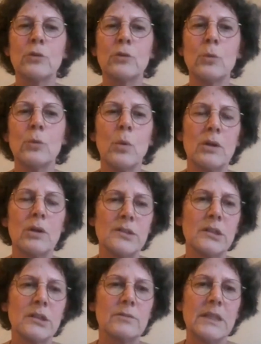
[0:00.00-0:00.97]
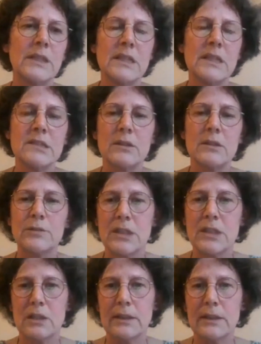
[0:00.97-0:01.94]
towards the creating of
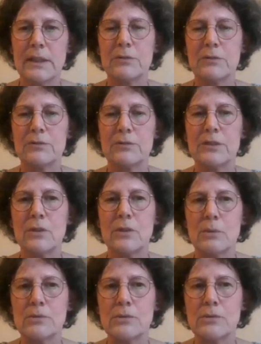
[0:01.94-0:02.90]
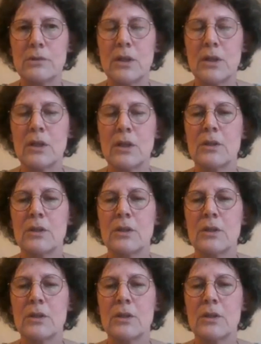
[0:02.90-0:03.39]
child labor-free zones.